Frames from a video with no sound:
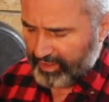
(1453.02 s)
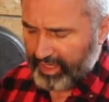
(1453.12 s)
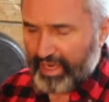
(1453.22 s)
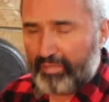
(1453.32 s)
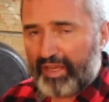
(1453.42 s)

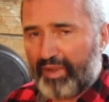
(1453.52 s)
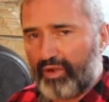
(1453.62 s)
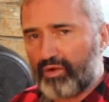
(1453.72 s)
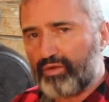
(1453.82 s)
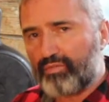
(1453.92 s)
And I make my
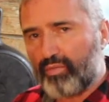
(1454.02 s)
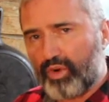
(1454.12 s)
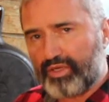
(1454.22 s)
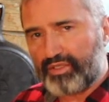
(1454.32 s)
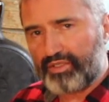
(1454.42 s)
own
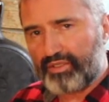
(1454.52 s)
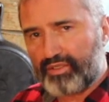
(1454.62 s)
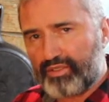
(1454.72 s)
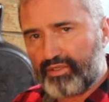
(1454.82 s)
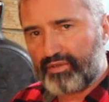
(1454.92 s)
mordant
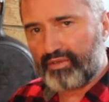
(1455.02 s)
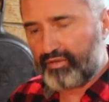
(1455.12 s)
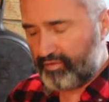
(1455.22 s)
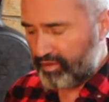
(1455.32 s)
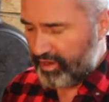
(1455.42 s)

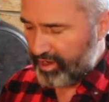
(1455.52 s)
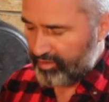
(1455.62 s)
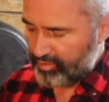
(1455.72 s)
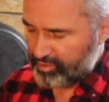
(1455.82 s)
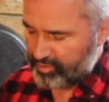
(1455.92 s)

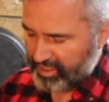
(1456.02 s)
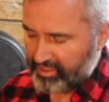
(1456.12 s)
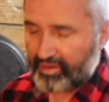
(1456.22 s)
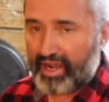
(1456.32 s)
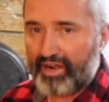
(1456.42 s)
with respect
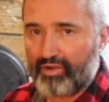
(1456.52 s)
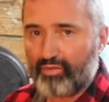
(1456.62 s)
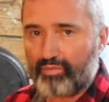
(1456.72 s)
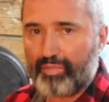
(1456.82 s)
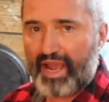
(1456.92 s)
to an
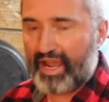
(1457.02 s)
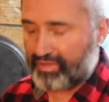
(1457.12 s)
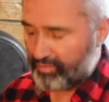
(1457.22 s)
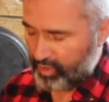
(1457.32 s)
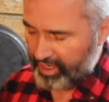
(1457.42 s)
iron
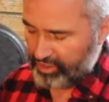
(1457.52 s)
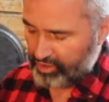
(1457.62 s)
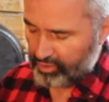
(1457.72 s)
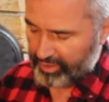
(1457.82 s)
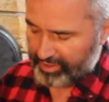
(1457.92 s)
bath. And what I
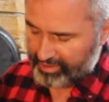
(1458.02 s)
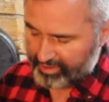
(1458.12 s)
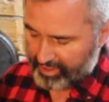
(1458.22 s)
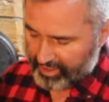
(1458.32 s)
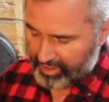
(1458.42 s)
do
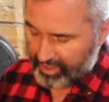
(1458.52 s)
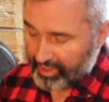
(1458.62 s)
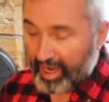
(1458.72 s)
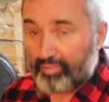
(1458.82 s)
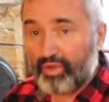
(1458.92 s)
is
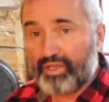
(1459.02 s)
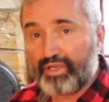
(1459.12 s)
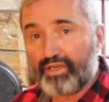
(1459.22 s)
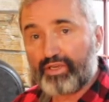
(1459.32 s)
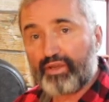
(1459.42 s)
I put
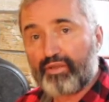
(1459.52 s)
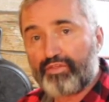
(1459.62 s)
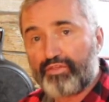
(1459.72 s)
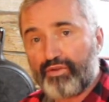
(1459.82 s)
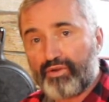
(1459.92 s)
in
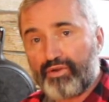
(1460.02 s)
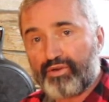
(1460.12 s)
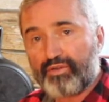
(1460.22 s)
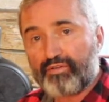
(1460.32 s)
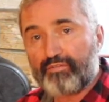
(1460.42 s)

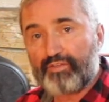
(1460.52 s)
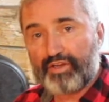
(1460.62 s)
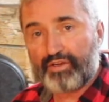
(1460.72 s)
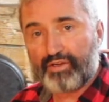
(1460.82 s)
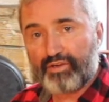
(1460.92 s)
1/3
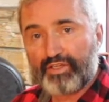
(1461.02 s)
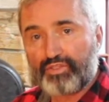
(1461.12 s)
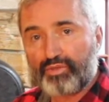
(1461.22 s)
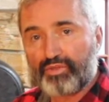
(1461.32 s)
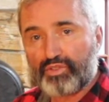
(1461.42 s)
vinegar and
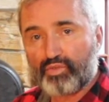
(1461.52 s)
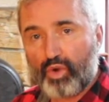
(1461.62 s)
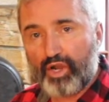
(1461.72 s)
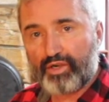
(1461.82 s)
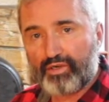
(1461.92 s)
2/3
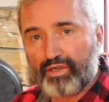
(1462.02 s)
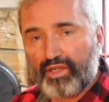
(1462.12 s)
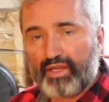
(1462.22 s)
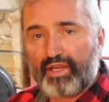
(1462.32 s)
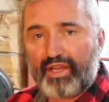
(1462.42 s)
water,
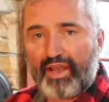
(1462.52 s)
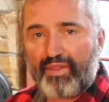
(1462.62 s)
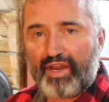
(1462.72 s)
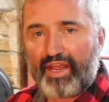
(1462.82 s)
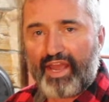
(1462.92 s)

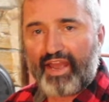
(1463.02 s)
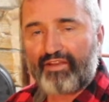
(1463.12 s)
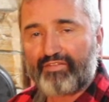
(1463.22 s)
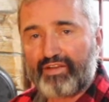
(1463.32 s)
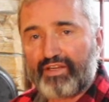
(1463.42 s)
and then I
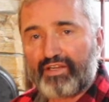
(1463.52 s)
have